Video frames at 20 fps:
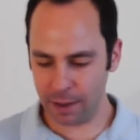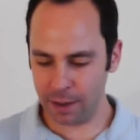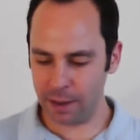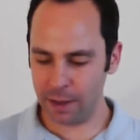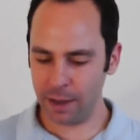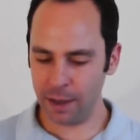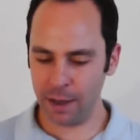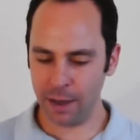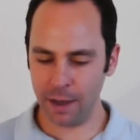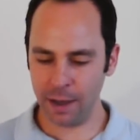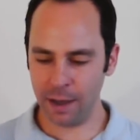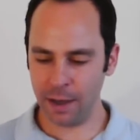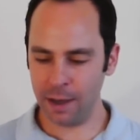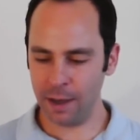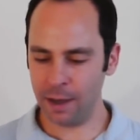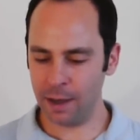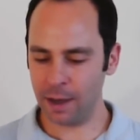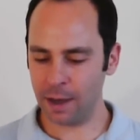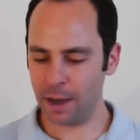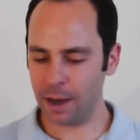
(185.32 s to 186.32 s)

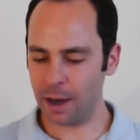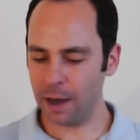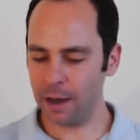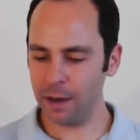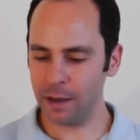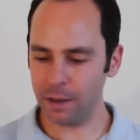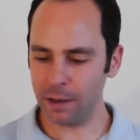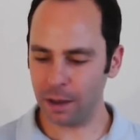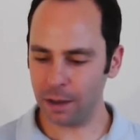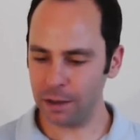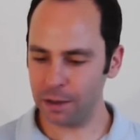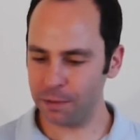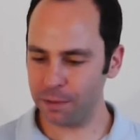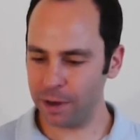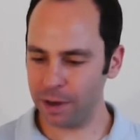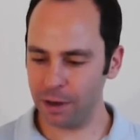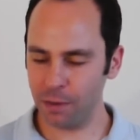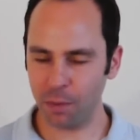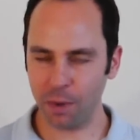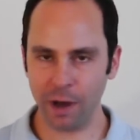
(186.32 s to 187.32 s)
the
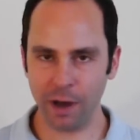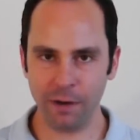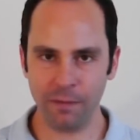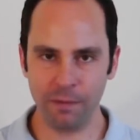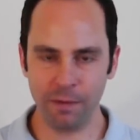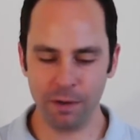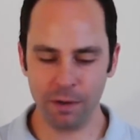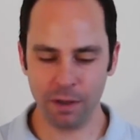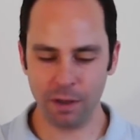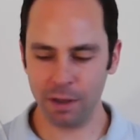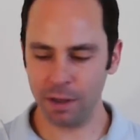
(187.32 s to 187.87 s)
unadulterated wine first,